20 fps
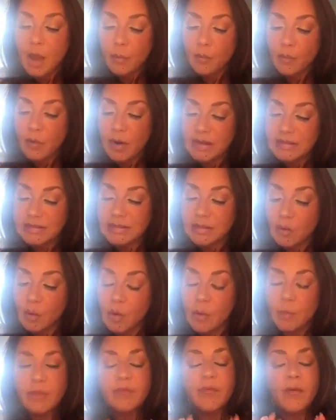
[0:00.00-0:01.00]
Praise the
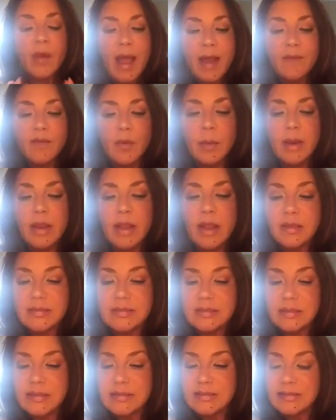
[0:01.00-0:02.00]
Lord. But for everybody else
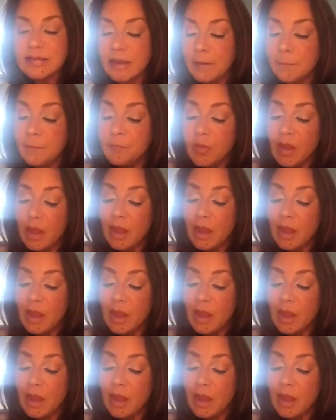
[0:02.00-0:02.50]
listening,